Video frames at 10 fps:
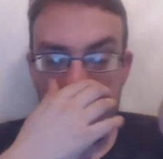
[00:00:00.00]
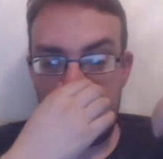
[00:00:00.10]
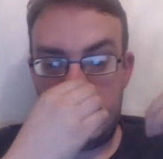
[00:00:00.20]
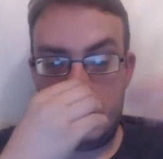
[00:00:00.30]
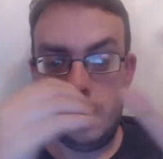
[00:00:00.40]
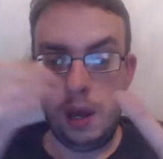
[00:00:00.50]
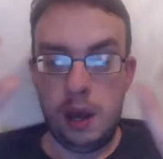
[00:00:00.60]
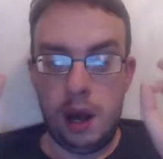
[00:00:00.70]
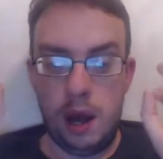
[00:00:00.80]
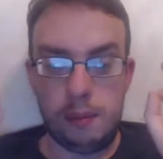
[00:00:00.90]
money.
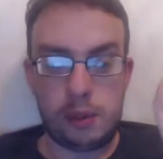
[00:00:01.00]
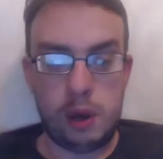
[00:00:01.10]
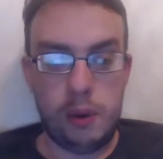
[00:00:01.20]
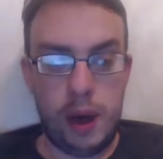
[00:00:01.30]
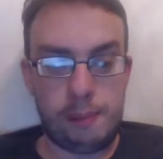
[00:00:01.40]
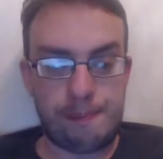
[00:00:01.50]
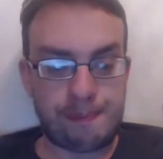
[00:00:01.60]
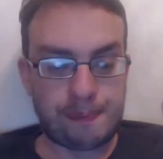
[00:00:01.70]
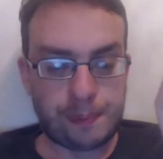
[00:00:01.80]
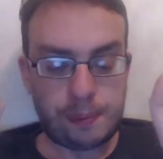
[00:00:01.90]
Um, so yeah,
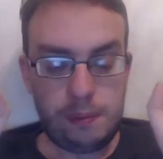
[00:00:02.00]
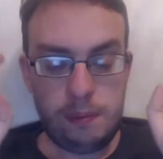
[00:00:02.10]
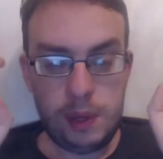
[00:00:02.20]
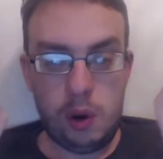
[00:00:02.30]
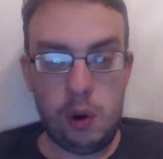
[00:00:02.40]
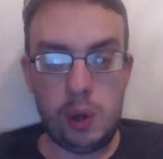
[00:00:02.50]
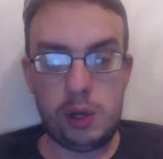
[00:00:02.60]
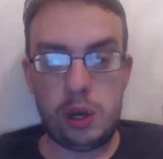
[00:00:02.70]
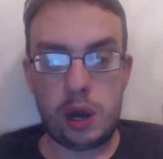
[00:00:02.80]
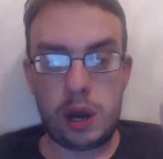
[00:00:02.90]

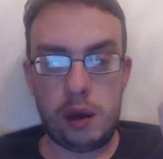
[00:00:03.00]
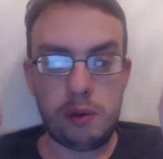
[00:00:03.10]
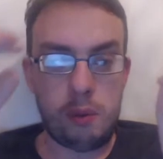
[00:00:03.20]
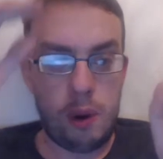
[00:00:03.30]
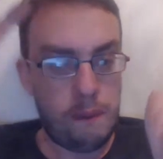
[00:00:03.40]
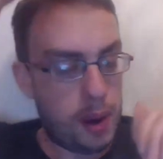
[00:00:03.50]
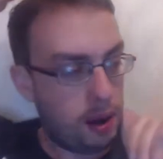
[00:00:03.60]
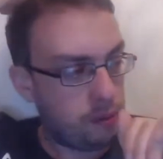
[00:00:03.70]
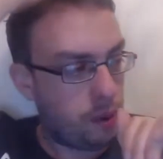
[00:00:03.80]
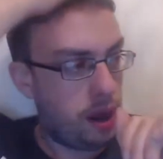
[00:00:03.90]
always check out the one
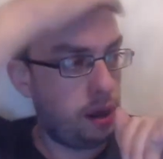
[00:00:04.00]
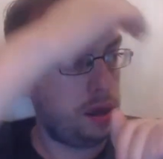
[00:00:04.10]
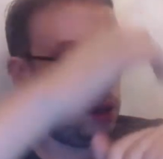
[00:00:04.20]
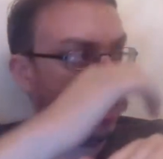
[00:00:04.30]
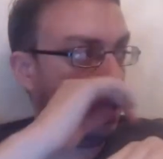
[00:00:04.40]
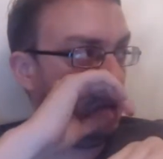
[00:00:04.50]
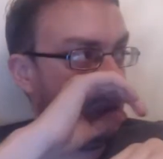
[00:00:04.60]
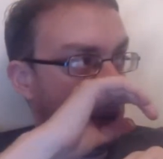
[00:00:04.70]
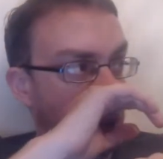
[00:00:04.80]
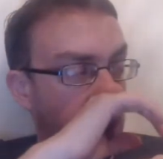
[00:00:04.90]
pound rail in your clothing